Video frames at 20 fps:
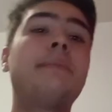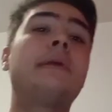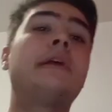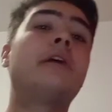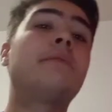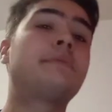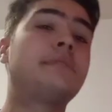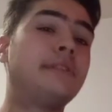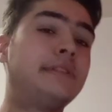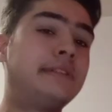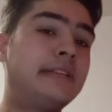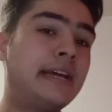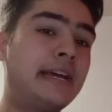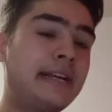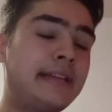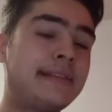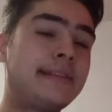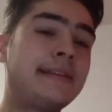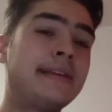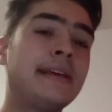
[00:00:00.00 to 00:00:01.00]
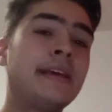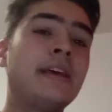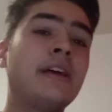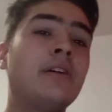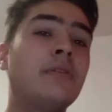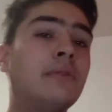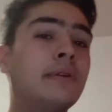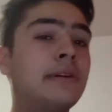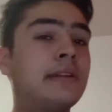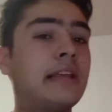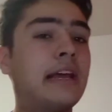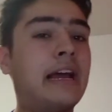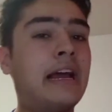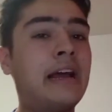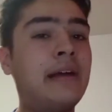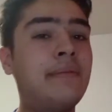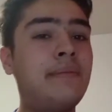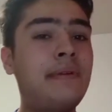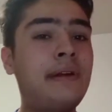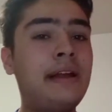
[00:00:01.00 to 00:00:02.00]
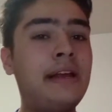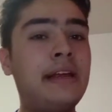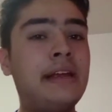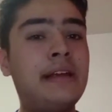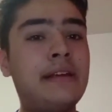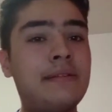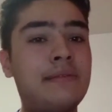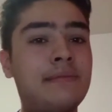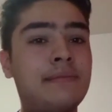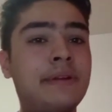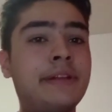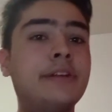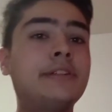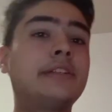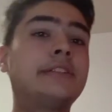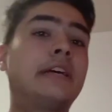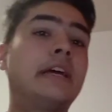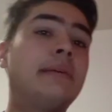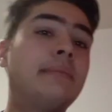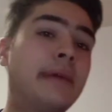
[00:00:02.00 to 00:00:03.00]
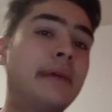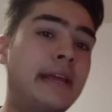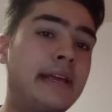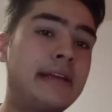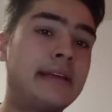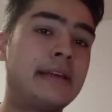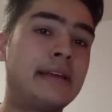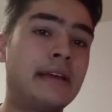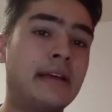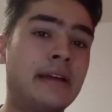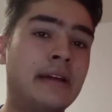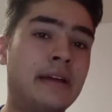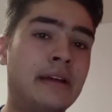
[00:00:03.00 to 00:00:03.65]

up to date with every video that I make.